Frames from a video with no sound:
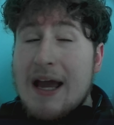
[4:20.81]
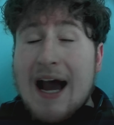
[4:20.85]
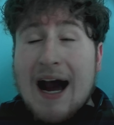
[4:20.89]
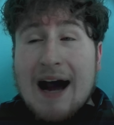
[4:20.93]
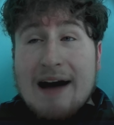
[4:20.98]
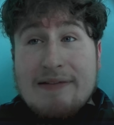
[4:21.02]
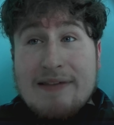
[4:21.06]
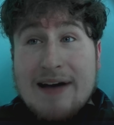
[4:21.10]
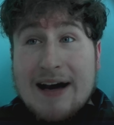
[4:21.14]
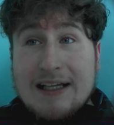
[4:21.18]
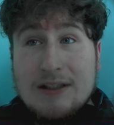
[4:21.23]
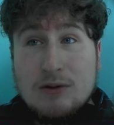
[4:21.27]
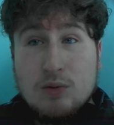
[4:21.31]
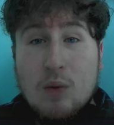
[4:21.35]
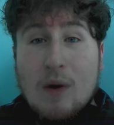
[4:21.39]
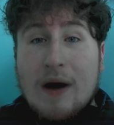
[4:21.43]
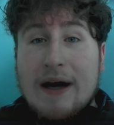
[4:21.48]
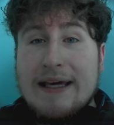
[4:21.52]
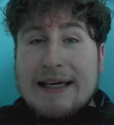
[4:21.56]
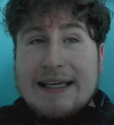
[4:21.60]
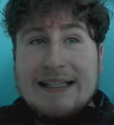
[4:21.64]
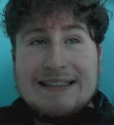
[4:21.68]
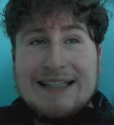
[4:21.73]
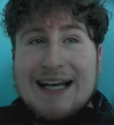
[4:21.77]
and that is
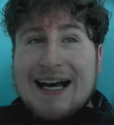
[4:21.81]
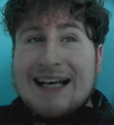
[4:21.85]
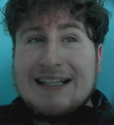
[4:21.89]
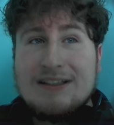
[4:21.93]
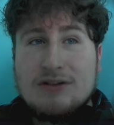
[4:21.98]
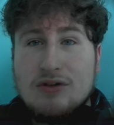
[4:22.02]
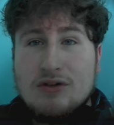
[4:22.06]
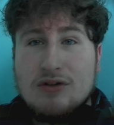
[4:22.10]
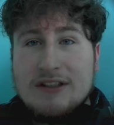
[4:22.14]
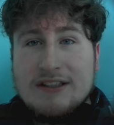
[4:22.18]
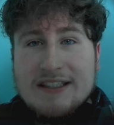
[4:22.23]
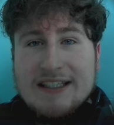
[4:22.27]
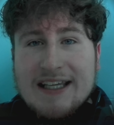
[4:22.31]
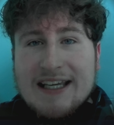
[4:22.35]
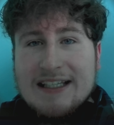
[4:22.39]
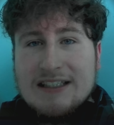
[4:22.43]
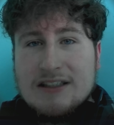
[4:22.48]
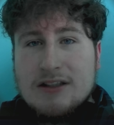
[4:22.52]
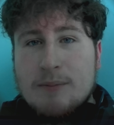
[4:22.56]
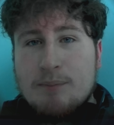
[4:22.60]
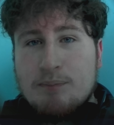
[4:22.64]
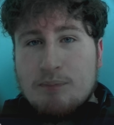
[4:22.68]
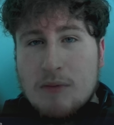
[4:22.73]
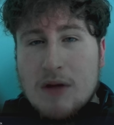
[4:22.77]
why he's as good as he
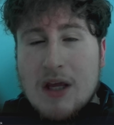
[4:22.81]
is.